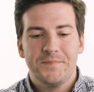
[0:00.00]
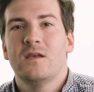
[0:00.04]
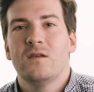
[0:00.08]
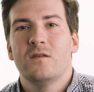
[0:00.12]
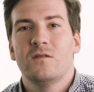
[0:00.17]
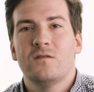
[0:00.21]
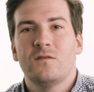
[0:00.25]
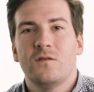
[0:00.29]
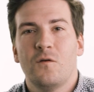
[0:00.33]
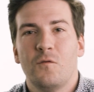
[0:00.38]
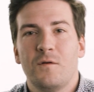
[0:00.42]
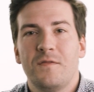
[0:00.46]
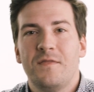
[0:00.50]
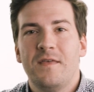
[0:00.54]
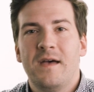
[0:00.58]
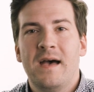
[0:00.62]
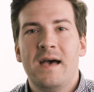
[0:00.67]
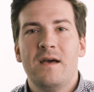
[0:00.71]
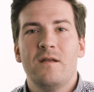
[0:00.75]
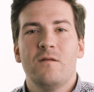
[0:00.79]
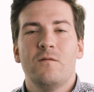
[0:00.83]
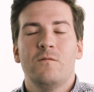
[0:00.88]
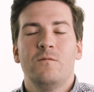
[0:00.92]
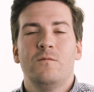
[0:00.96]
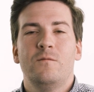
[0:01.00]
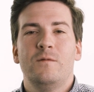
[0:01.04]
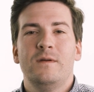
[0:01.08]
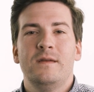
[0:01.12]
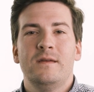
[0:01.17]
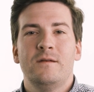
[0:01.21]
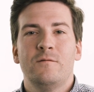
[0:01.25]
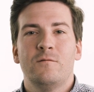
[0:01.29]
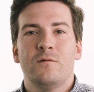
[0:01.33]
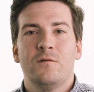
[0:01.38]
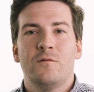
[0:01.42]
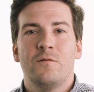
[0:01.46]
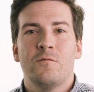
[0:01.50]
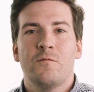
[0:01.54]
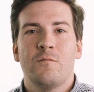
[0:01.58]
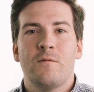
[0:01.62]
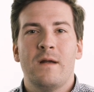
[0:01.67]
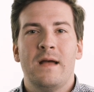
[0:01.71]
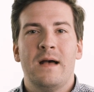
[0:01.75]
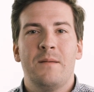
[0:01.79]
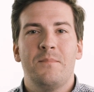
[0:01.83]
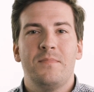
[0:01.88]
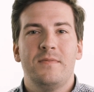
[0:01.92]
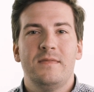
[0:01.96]
So with that, we will
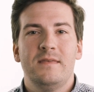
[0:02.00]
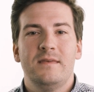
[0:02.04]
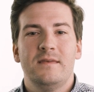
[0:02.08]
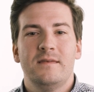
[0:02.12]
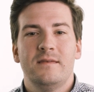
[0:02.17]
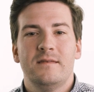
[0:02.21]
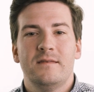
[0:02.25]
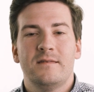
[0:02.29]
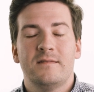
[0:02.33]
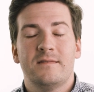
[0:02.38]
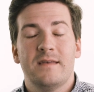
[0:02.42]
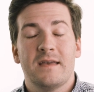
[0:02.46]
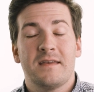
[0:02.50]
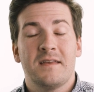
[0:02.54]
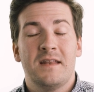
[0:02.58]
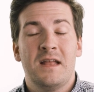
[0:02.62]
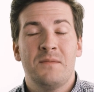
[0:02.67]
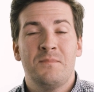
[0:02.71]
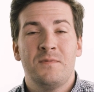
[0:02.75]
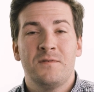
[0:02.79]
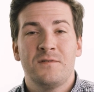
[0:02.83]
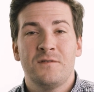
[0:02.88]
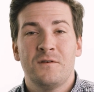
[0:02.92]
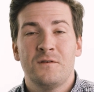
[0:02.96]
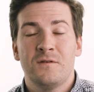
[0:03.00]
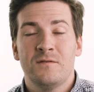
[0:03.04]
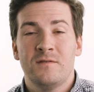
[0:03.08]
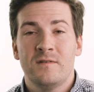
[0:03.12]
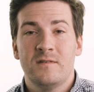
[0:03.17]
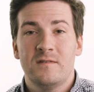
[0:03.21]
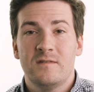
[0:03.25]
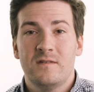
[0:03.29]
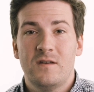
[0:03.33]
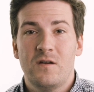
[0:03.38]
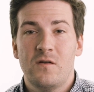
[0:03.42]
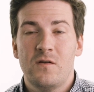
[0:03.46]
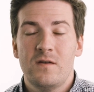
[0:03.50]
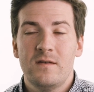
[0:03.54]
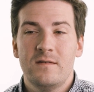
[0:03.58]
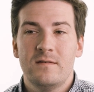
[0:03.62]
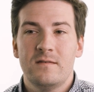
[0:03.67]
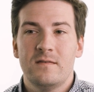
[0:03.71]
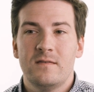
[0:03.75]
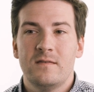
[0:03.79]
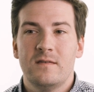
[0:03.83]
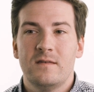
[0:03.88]
wrap the second episode of this series.